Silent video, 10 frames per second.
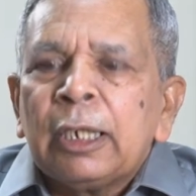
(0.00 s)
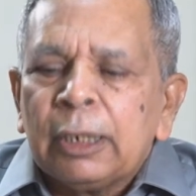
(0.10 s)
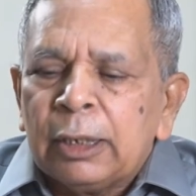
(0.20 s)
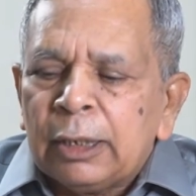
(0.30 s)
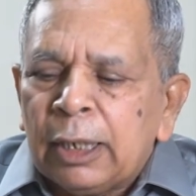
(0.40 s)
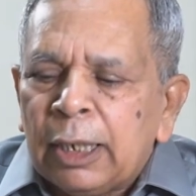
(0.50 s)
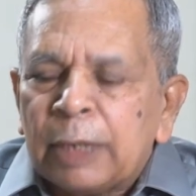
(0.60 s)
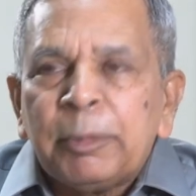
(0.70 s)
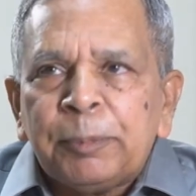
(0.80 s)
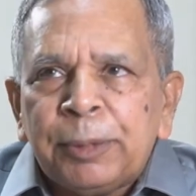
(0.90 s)

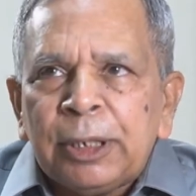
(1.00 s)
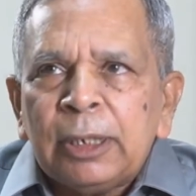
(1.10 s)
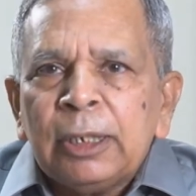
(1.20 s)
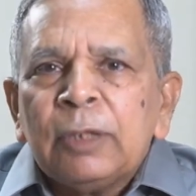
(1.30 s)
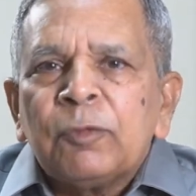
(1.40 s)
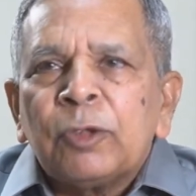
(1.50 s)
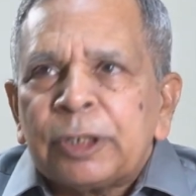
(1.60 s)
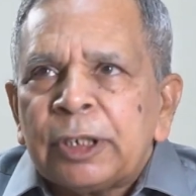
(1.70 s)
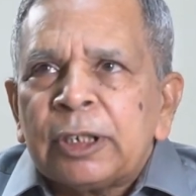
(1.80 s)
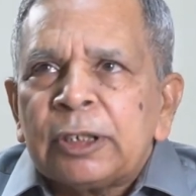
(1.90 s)
IBP for
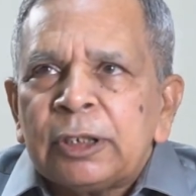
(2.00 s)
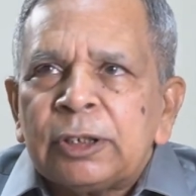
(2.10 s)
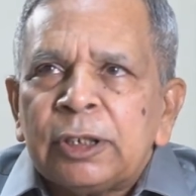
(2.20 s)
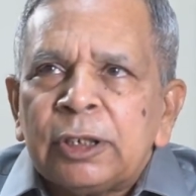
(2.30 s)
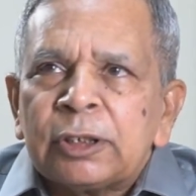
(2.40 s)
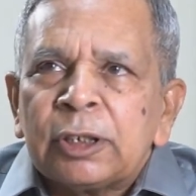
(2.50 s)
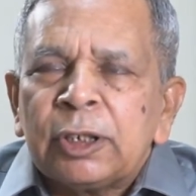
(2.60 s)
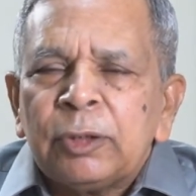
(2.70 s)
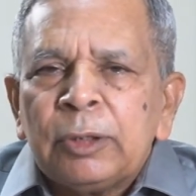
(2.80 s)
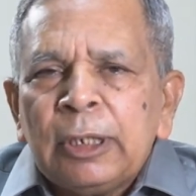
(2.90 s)
taking this
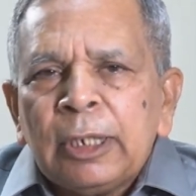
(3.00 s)
initiative,